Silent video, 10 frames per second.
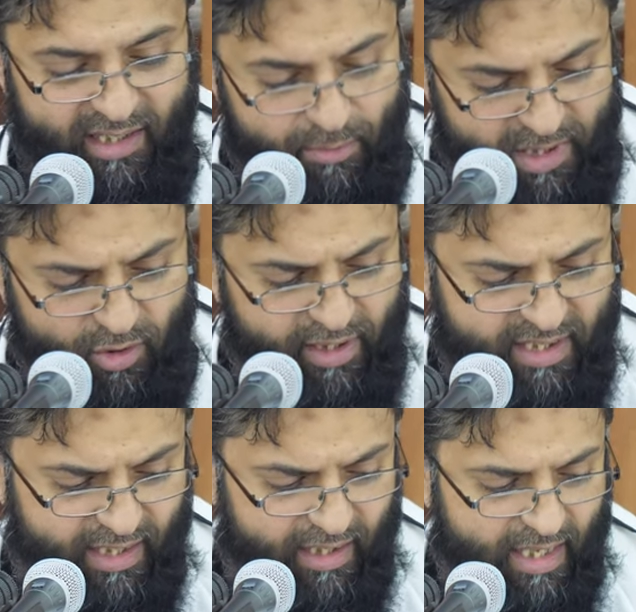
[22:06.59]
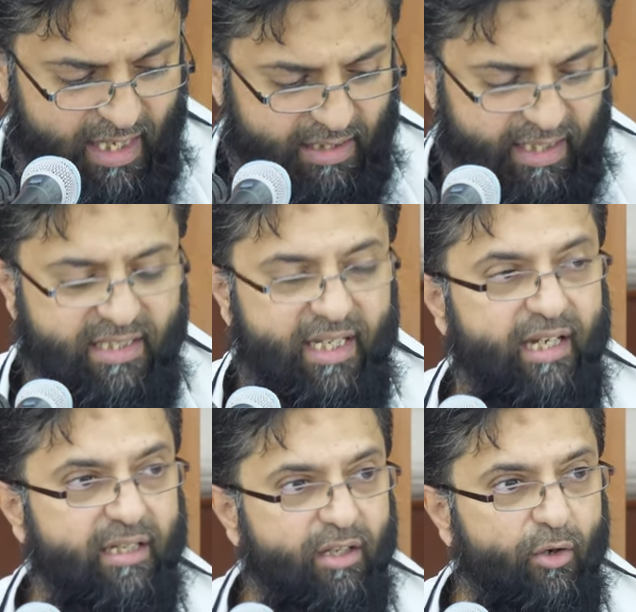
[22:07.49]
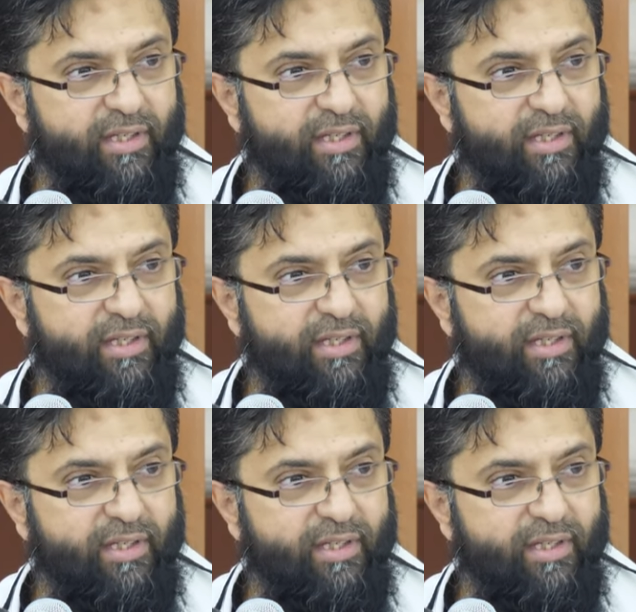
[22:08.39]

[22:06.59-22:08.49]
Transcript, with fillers: The majority, they say, no,